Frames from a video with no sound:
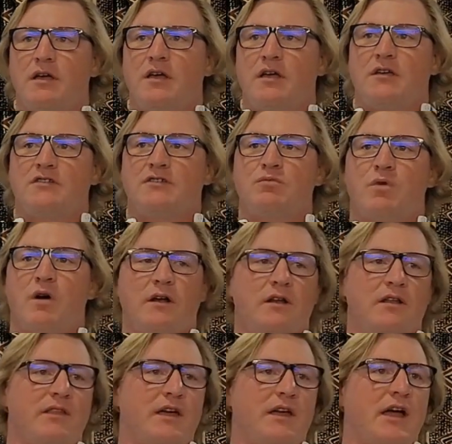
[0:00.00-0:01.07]
is
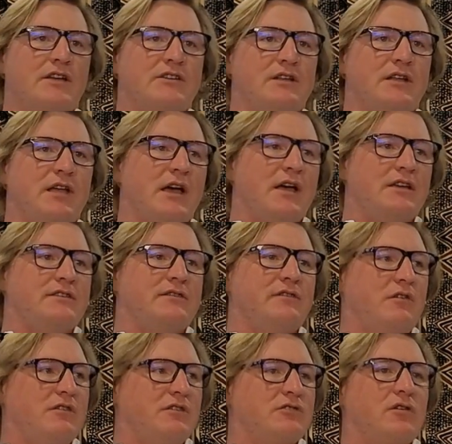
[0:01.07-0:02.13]
one that actually has a
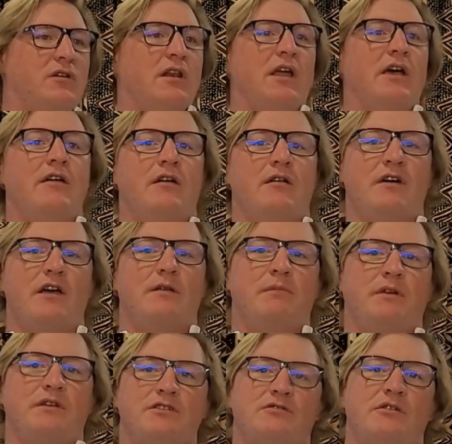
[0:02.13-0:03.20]
very strong layer of
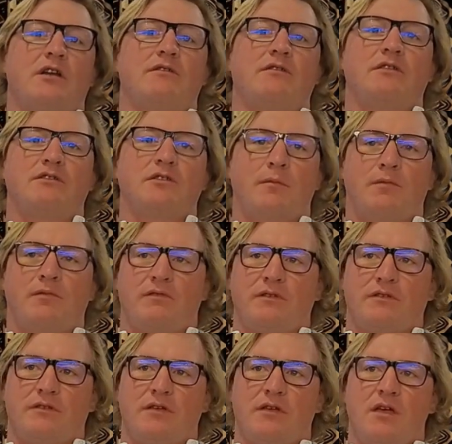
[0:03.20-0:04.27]
administrative on top of
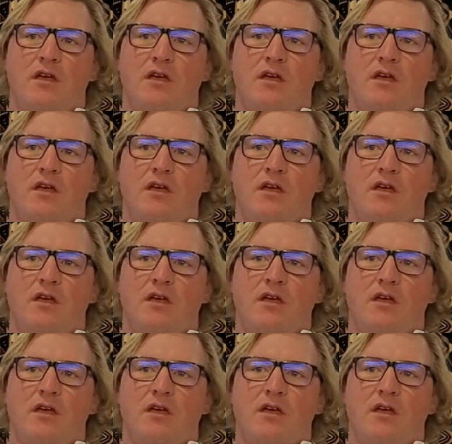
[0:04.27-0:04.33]
it.